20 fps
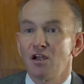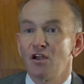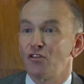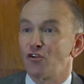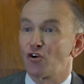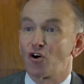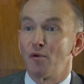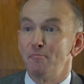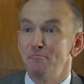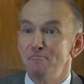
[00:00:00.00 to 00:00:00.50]

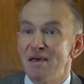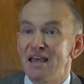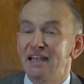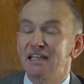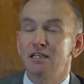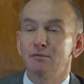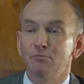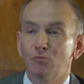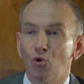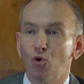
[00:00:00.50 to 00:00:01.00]
There are
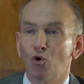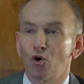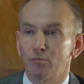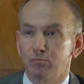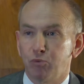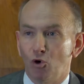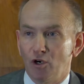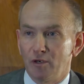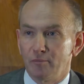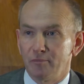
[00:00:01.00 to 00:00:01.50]
many more
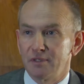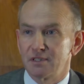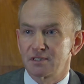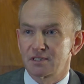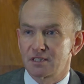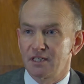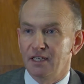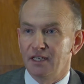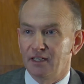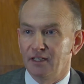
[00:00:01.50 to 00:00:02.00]

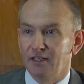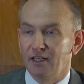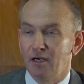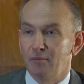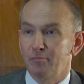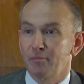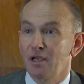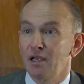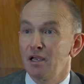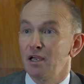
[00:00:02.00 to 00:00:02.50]
appointments taken
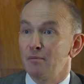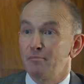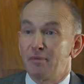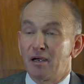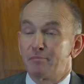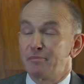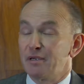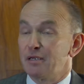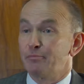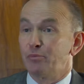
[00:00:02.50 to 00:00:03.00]
up
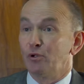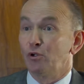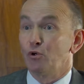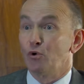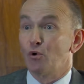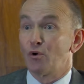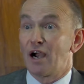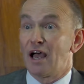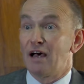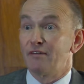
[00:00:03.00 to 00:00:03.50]
by people
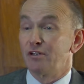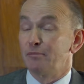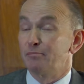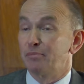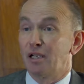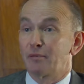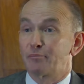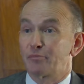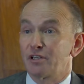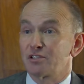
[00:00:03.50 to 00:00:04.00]
who are having
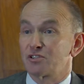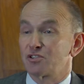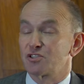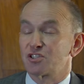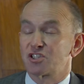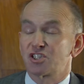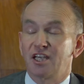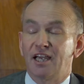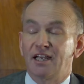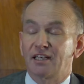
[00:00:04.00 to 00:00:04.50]
blood
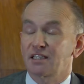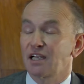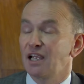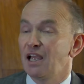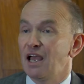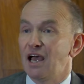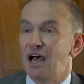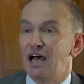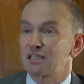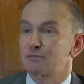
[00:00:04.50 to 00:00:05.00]
pressures checked
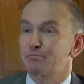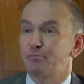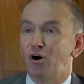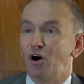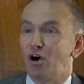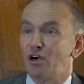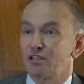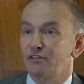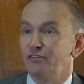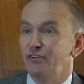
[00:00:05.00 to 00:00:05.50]
as
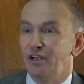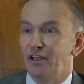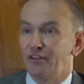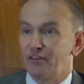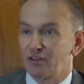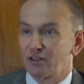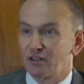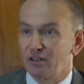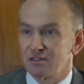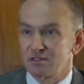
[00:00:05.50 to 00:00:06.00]
part of
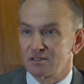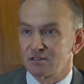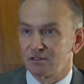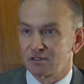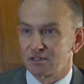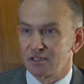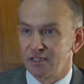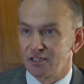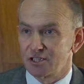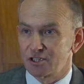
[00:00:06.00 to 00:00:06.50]
another
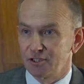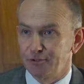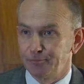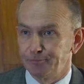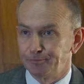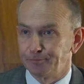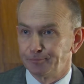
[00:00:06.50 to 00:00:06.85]
consultation.